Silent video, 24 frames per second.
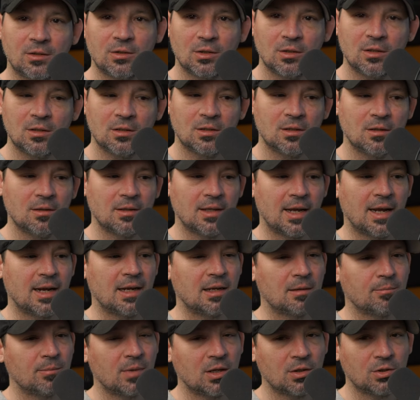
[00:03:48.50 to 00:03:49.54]
sure you do that
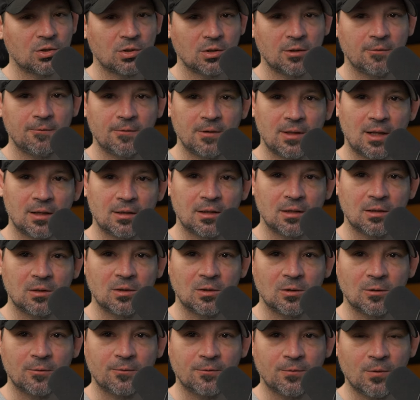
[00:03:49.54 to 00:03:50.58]
and make sure you fill out the
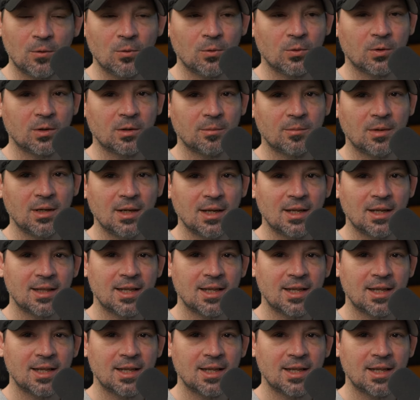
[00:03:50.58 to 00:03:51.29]
Google form